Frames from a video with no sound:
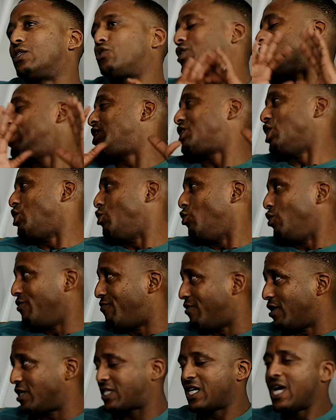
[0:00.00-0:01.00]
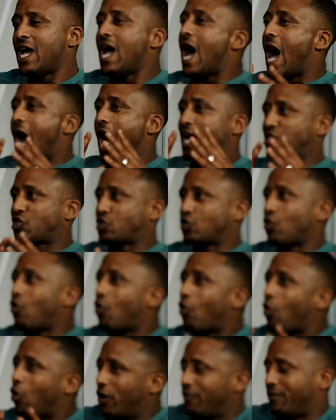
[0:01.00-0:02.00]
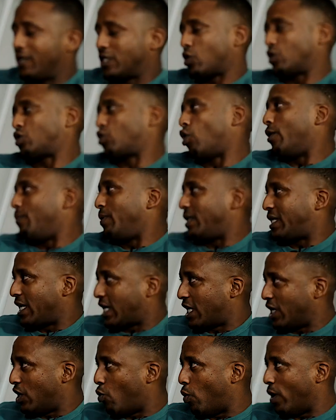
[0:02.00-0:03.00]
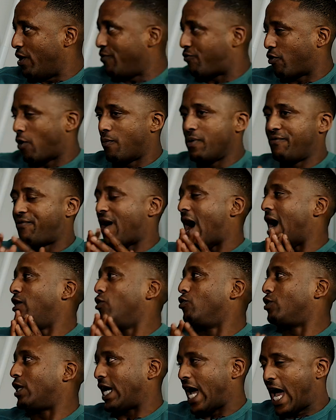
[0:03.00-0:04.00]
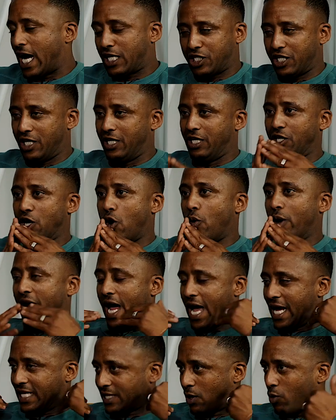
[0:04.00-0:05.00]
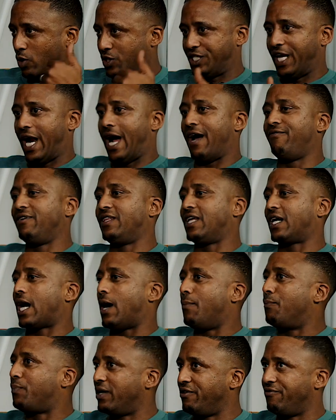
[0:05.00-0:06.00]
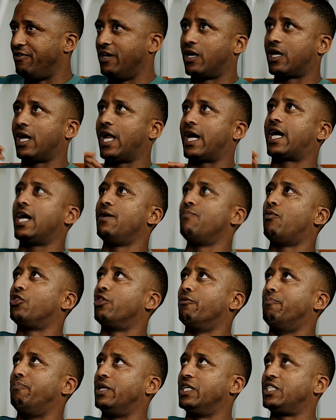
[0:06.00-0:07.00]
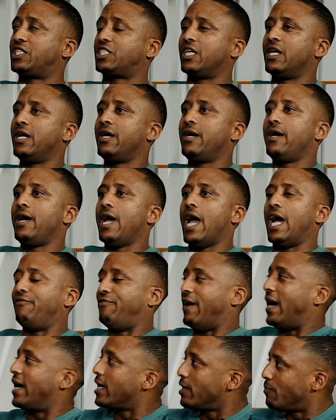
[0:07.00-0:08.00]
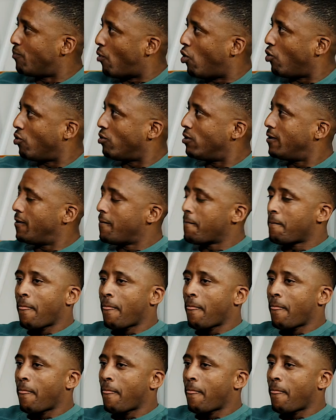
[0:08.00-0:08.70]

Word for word: you want to say it's the universe, I saw all of this was going to be taken away from me if I don't take action, you know. And as I was driving the company vehicle, I came on the bridge and banged more.